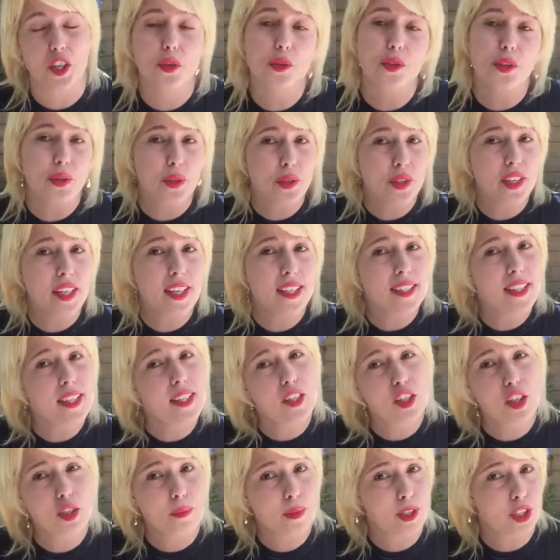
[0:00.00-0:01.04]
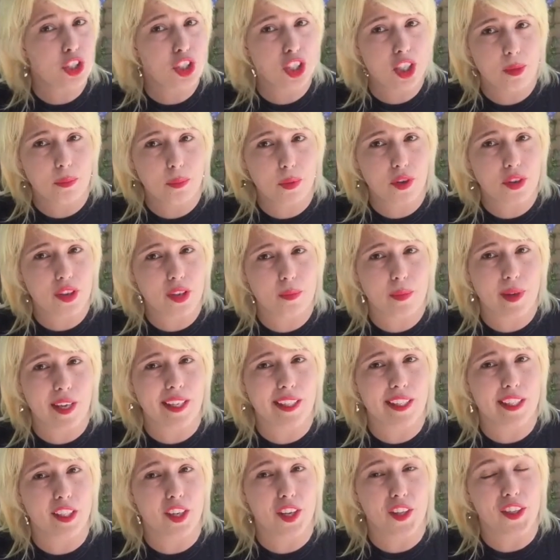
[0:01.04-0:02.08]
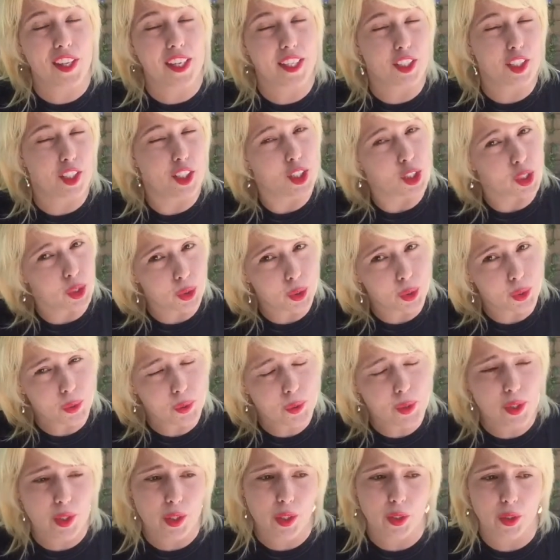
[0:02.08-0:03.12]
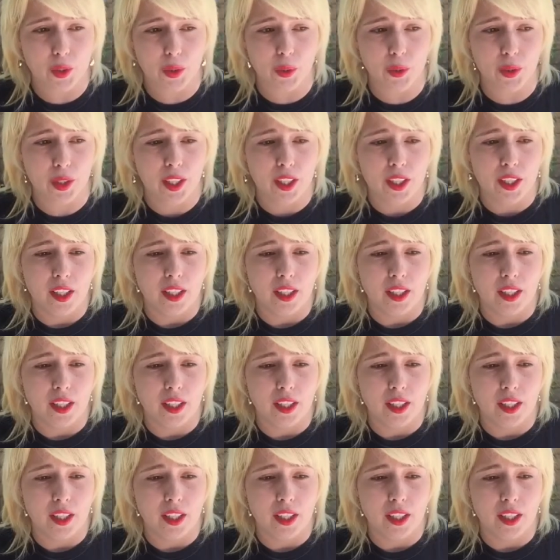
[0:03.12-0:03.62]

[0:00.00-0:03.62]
Usually it's a little bit cheaper than buying it online too, so